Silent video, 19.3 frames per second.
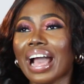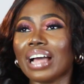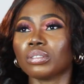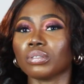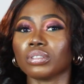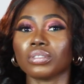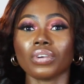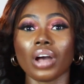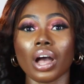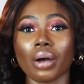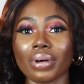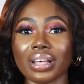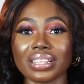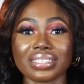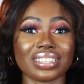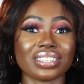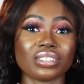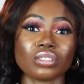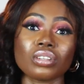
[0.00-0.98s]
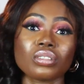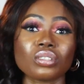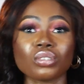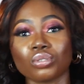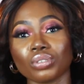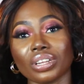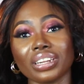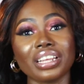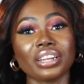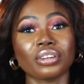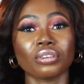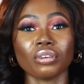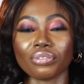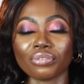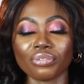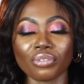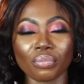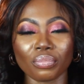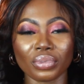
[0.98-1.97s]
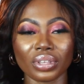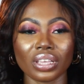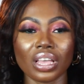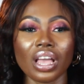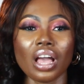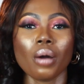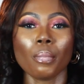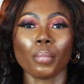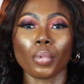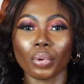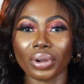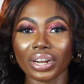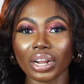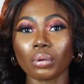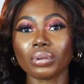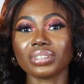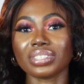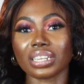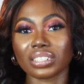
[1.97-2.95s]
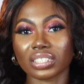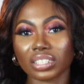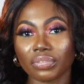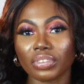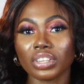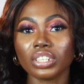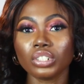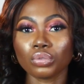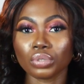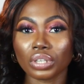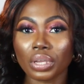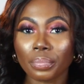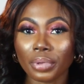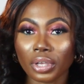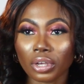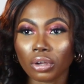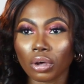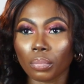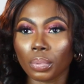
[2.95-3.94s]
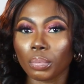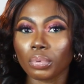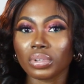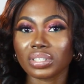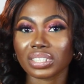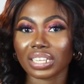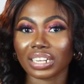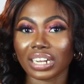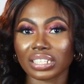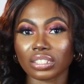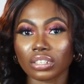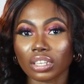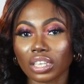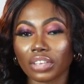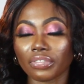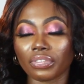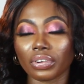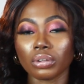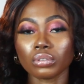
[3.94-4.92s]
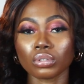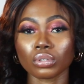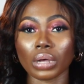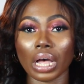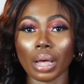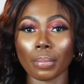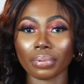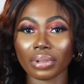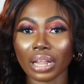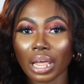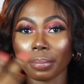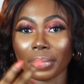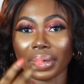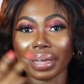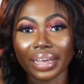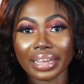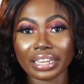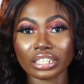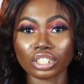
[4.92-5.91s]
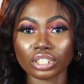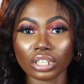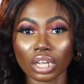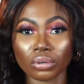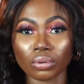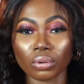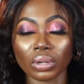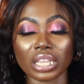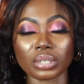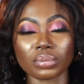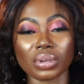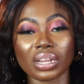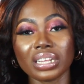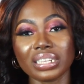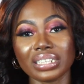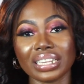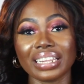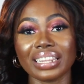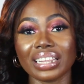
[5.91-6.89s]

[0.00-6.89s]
24 hours is not usually enough for me. But when I was actively doing makeup, people said that if I want to apply my eyeshadow, especially the